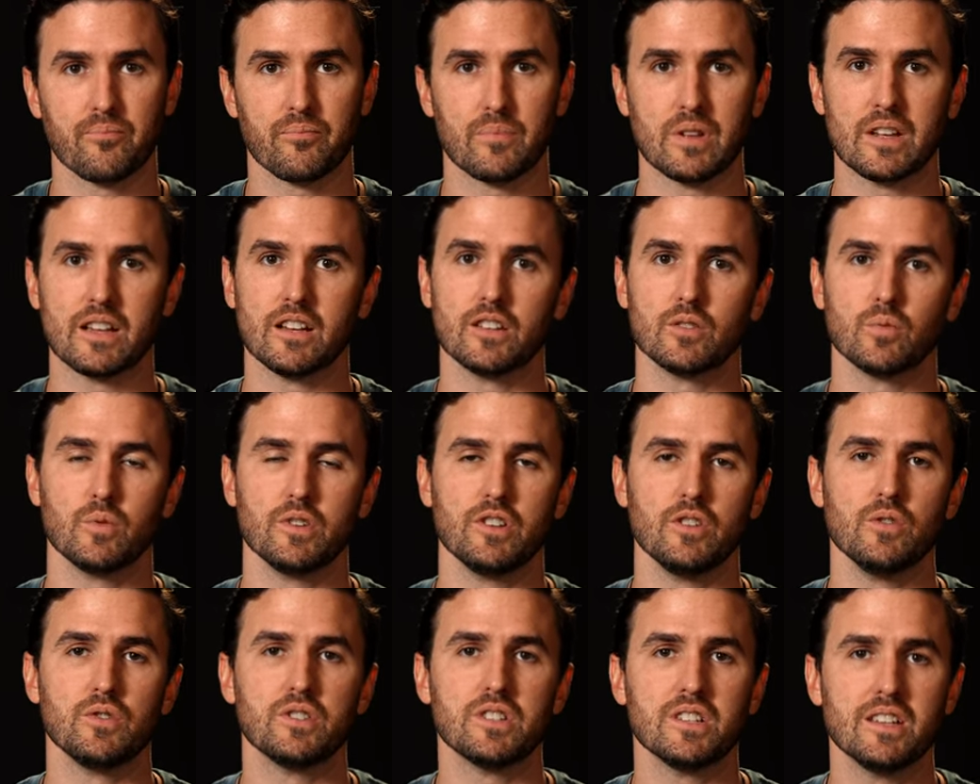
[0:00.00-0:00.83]
Because
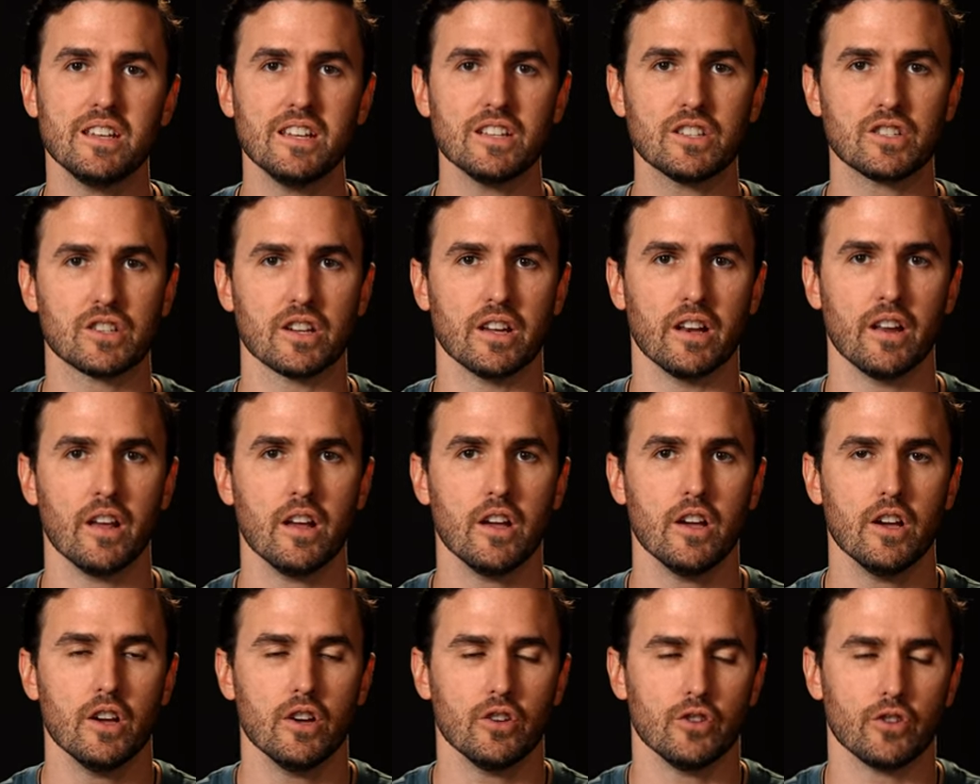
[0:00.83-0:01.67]
when you teach it,
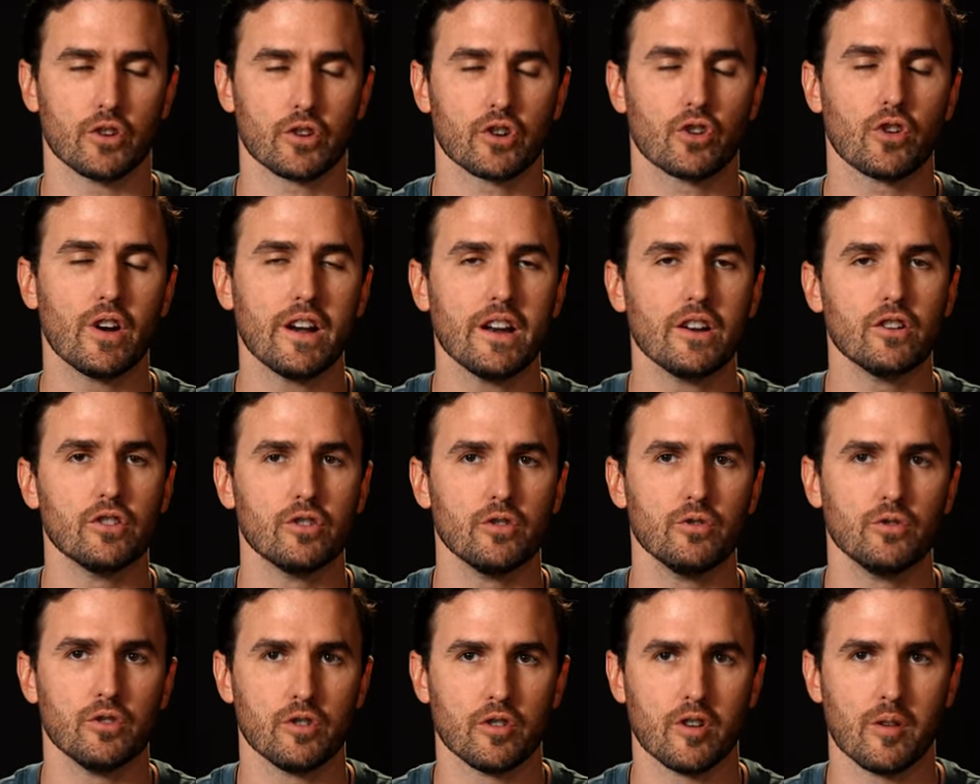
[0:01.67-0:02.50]
you're creating
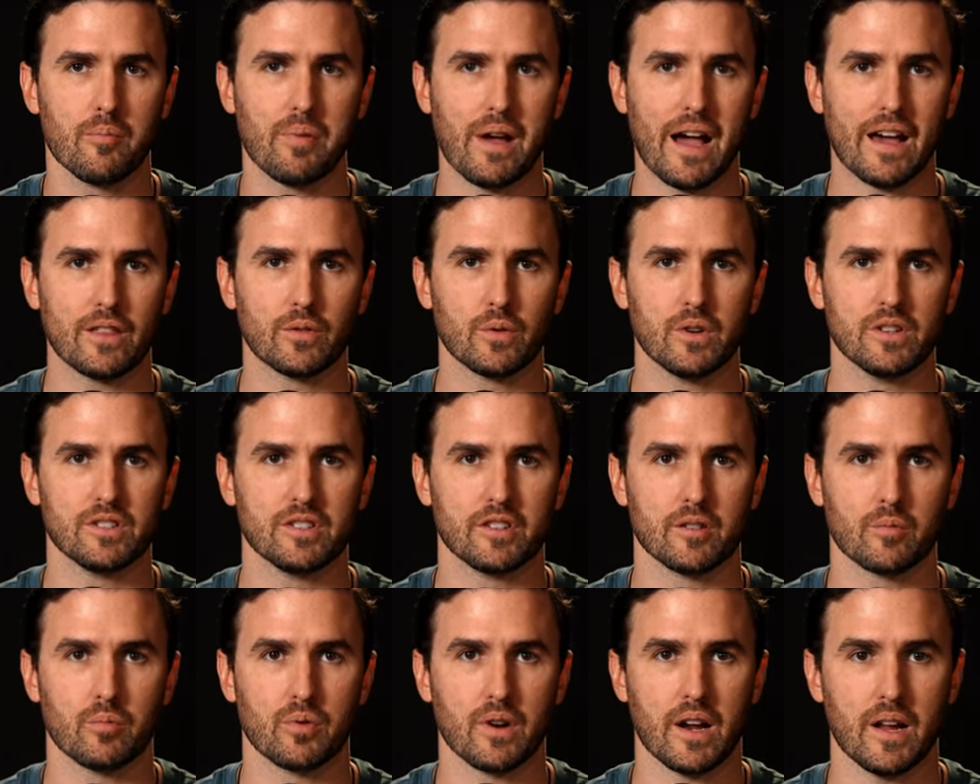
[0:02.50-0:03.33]
new neural pathways
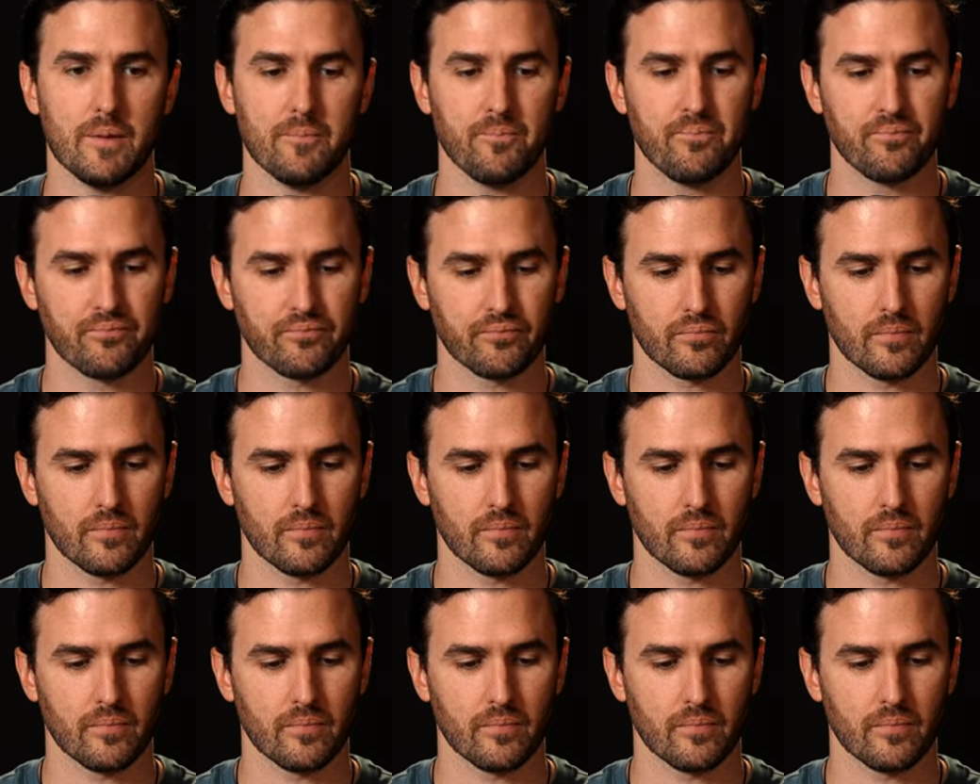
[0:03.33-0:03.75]
in your brain.